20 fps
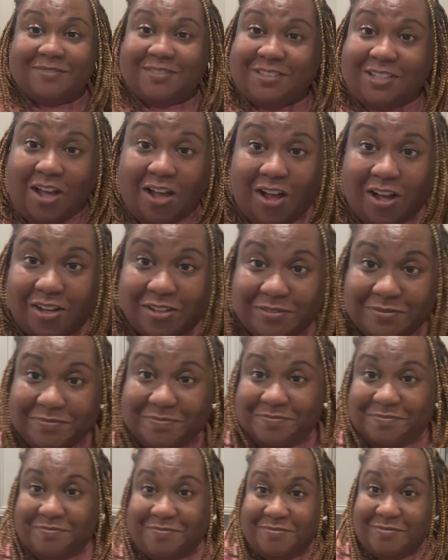Y'all,
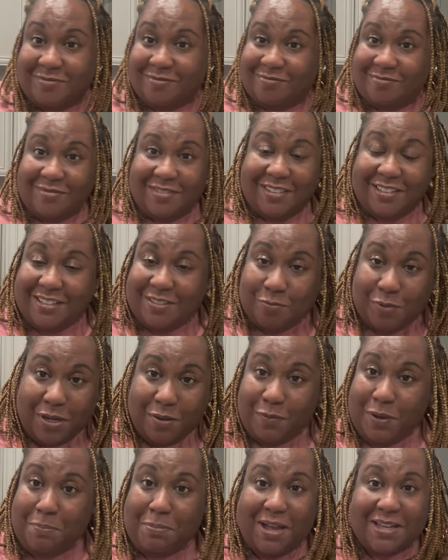we
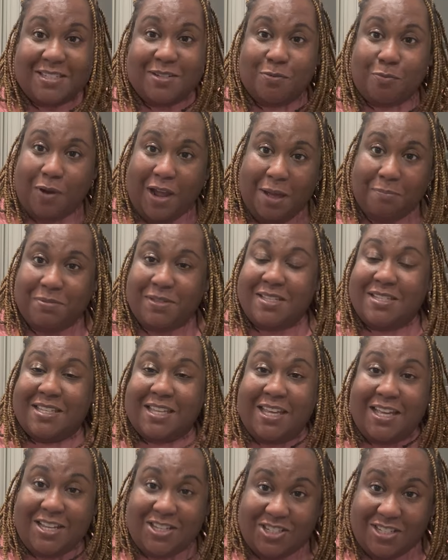about to wrap this
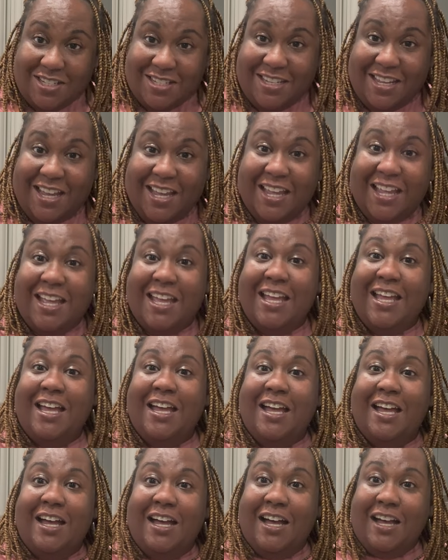kitchen day
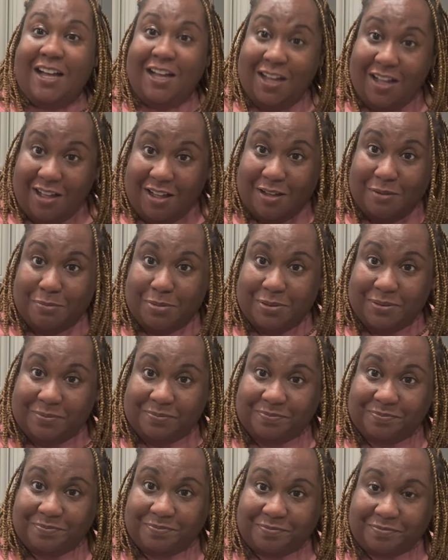up.
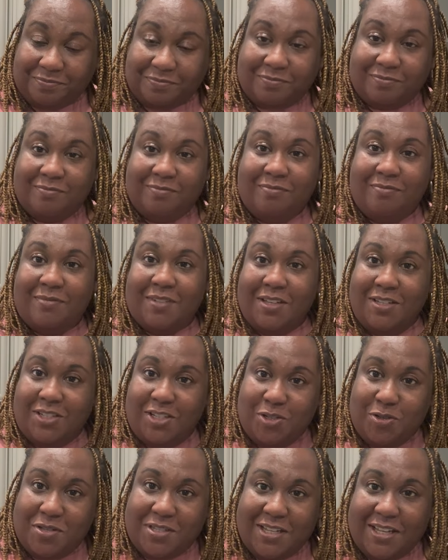Do
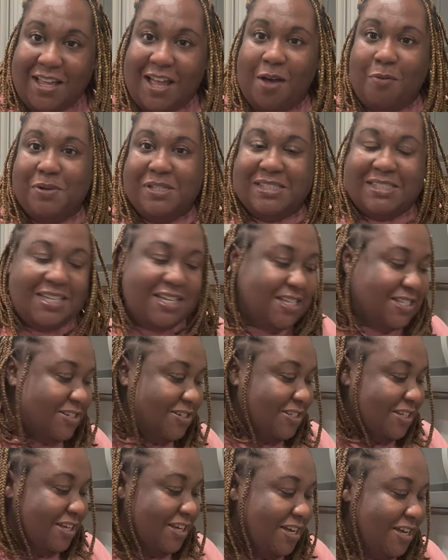you see how when things are
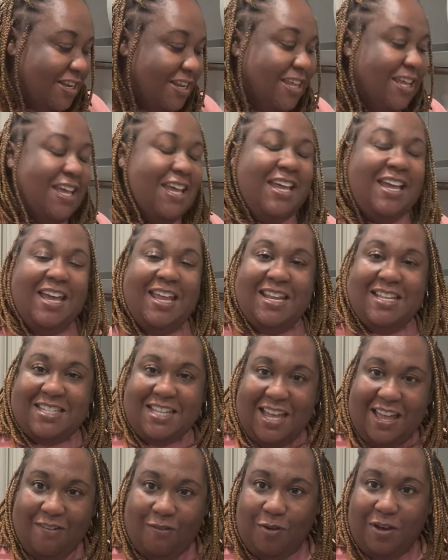done and it's
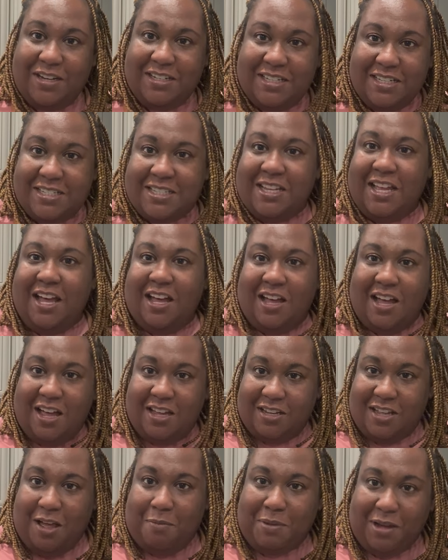halfway decent, how
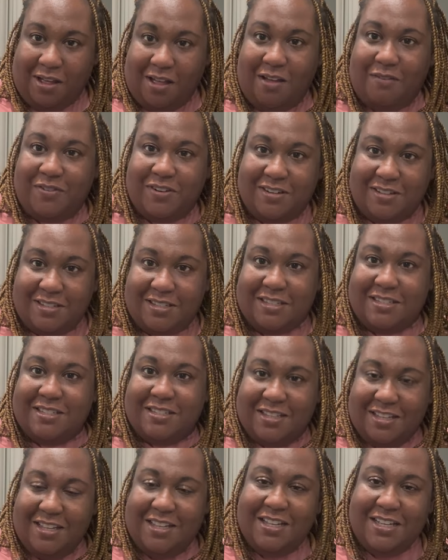my confidence is
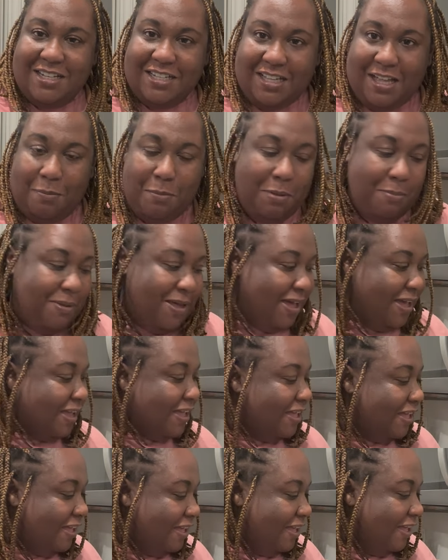coming back?
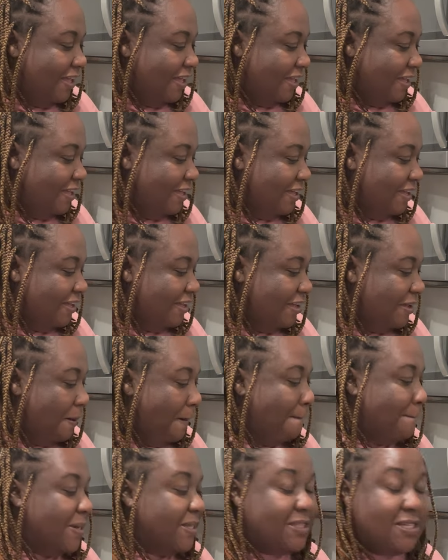
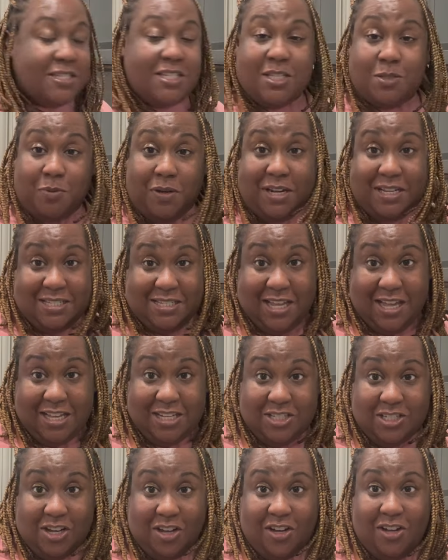But this is what it
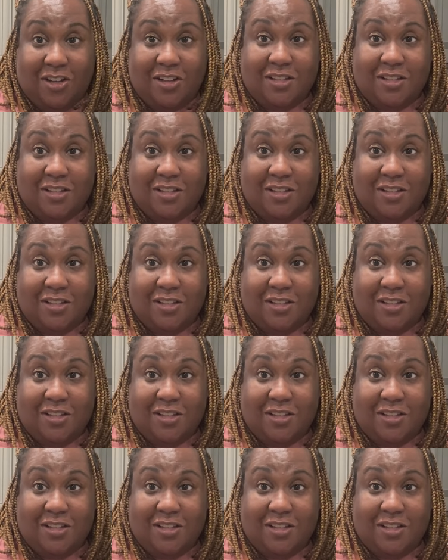takes, y'all.